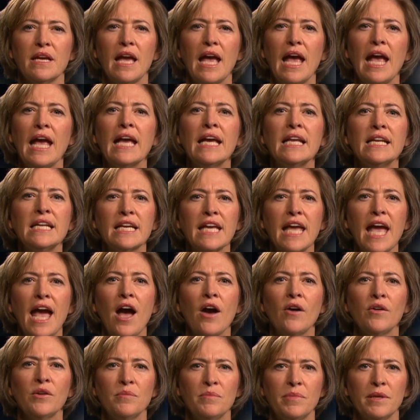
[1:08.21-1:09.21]
and
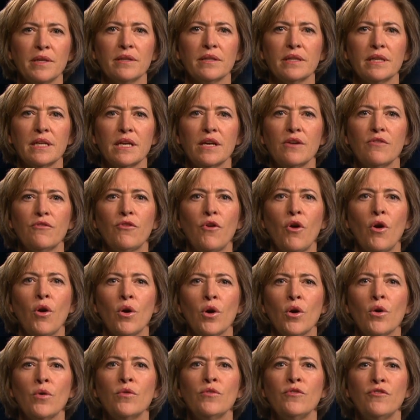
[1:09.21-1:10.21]
accountability for our
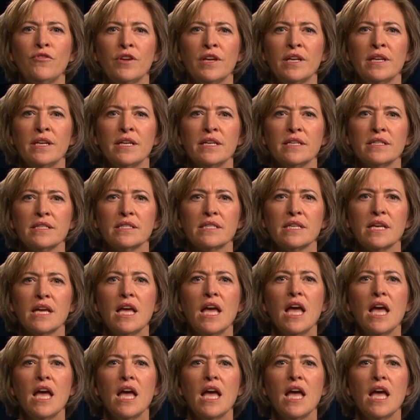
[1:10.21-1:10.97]
own fitness